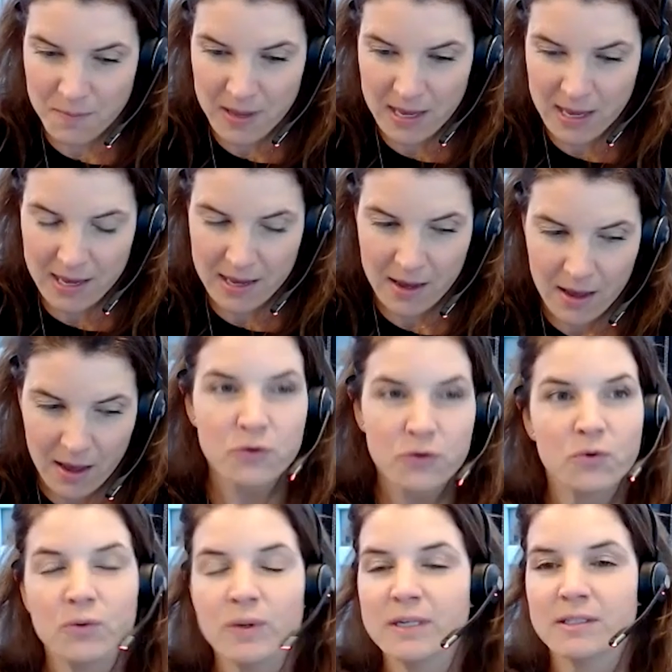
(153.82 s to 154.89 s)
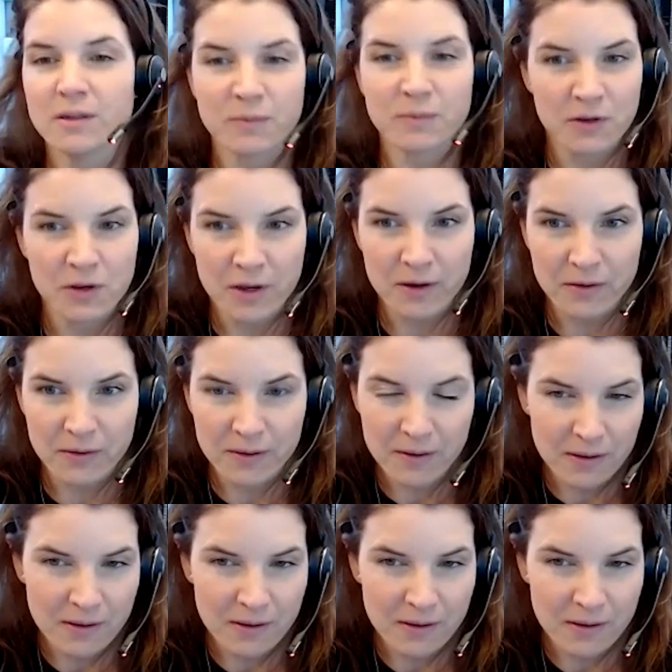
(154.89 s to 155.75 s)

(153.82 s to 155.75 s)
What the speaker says: for me, there's always something new.